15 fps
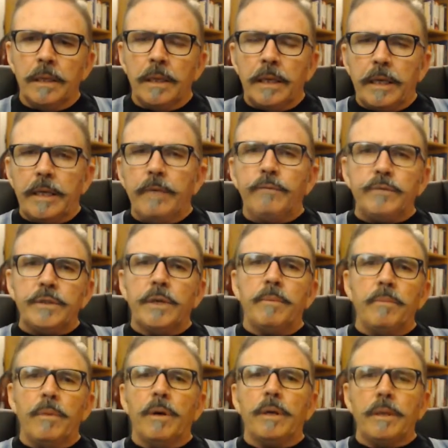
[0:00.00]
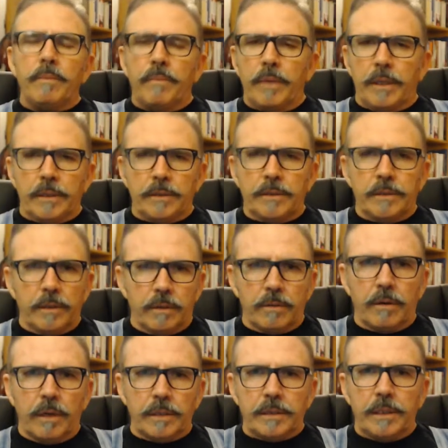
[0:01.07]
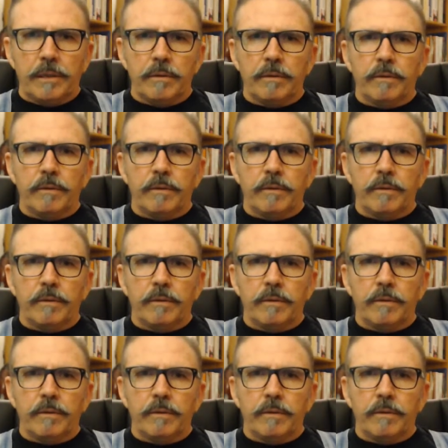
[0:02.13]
If somebody meets the criteria